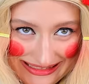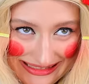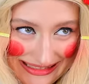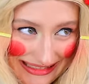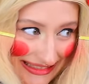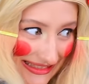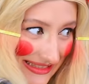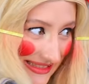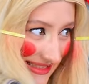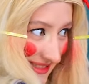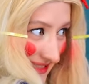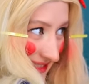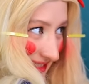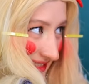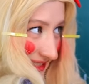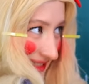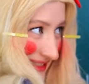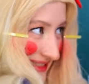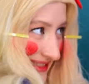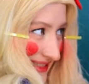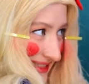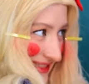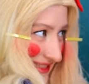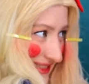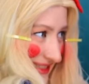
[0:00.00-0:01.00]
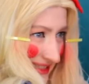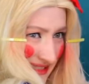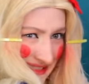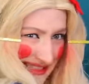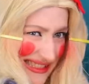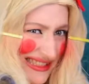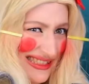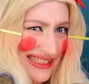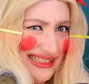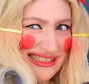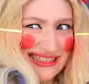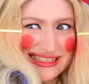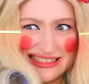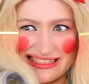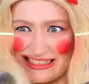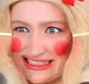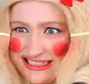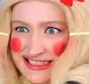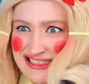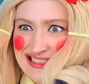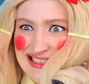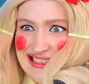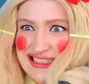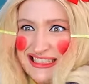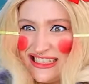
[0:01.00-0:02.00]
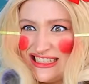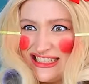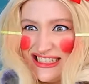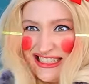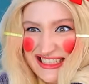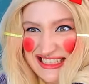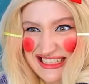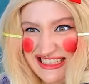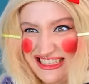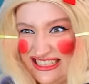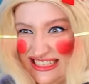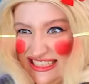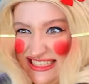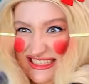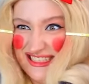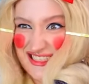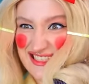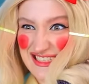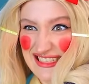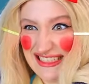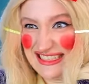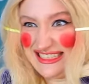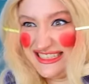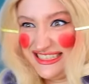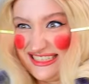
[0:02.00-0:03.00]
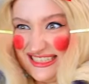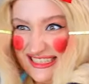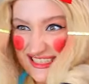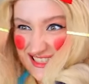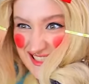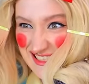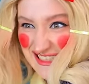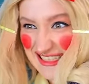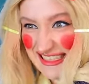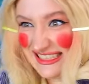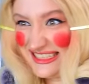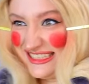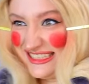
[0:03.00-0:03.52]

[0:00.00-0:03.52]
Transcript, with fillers: If you don't want to go to the teacher, I'll come to you